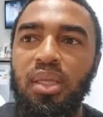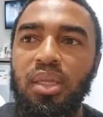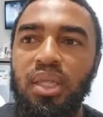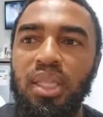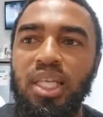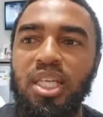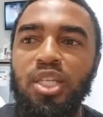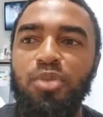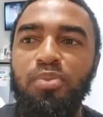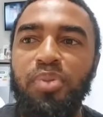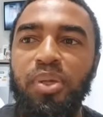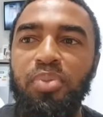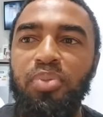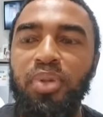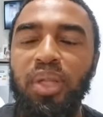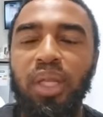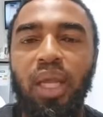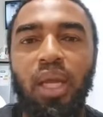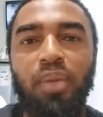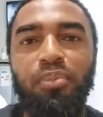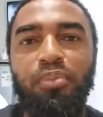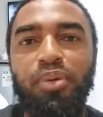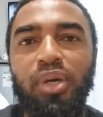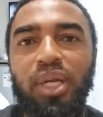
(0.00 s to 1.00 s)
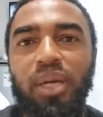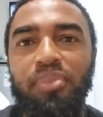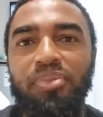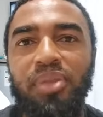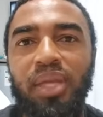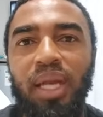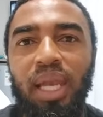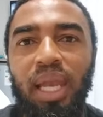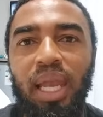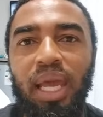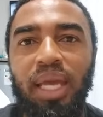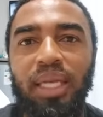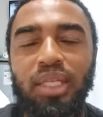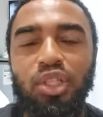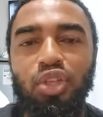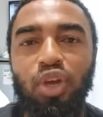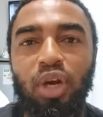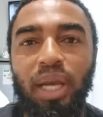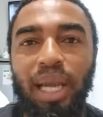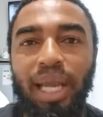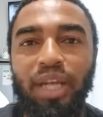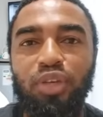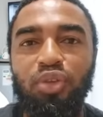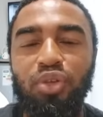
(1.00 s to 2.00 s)
these people can put up their land as
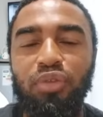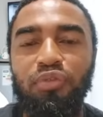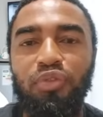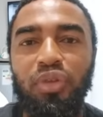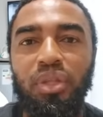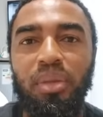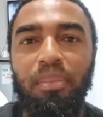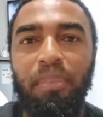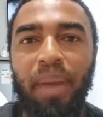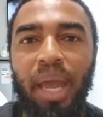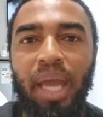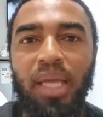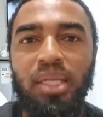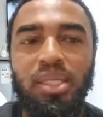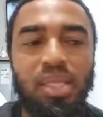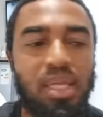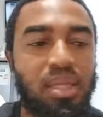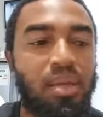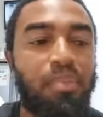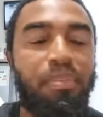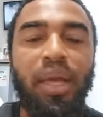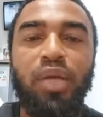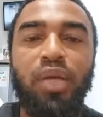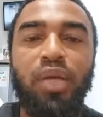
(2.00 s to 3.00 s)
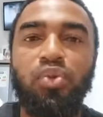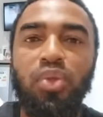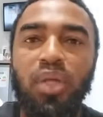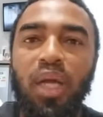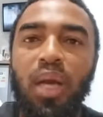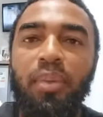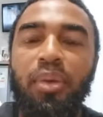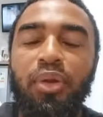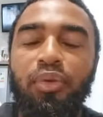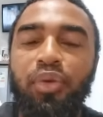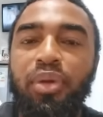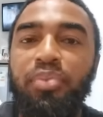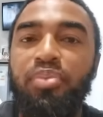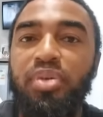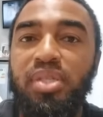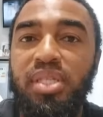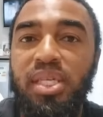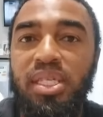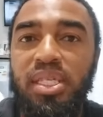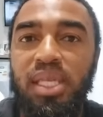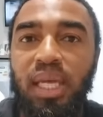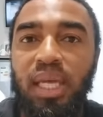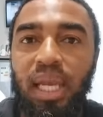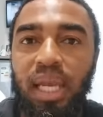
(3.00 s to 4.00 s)
collateral for the banks and the banks will come and repossess their